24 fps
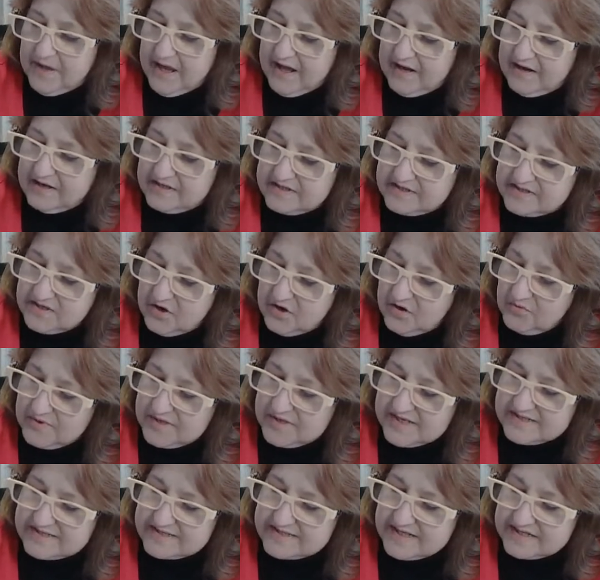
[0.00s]
And
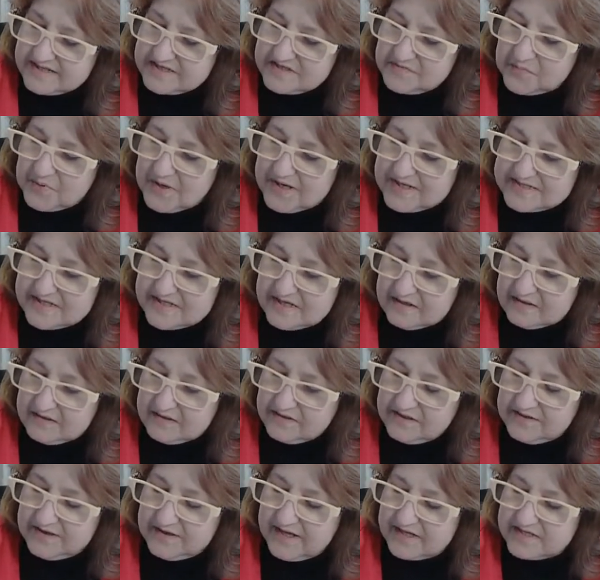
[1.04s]
it's like depressing.
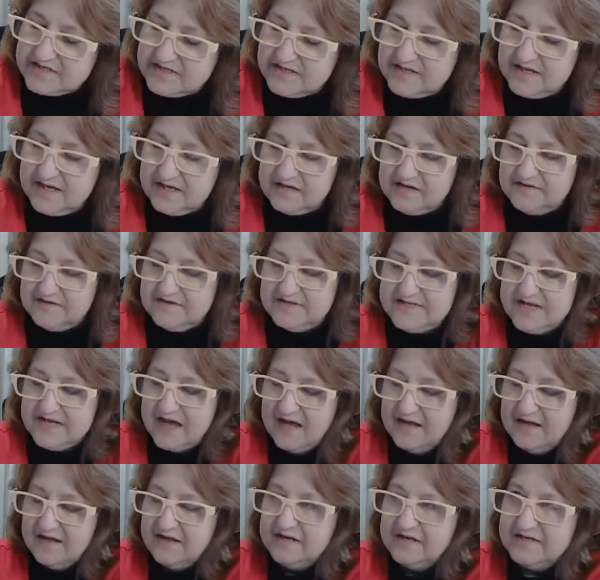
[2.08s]
You get to the end of the
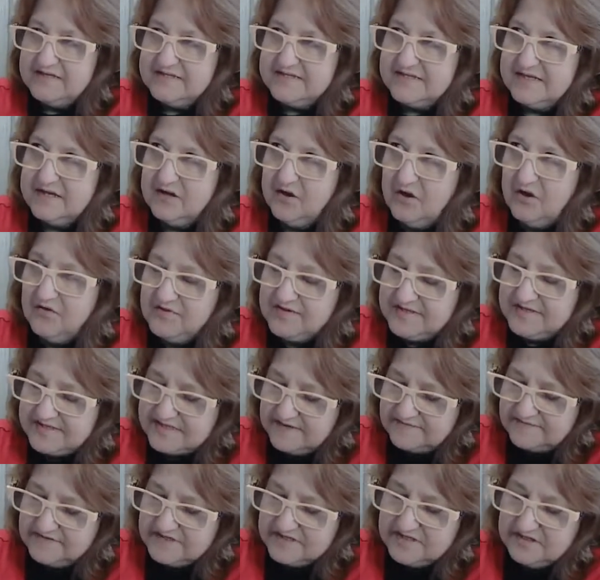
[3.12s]
day and you see all this
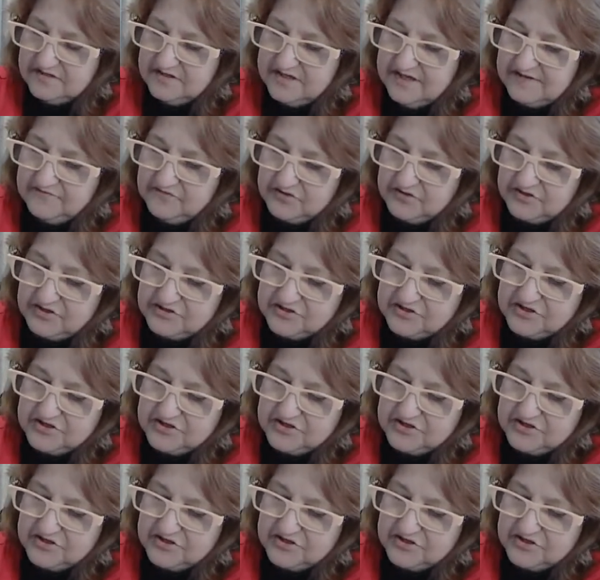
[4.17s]
stuff still left on your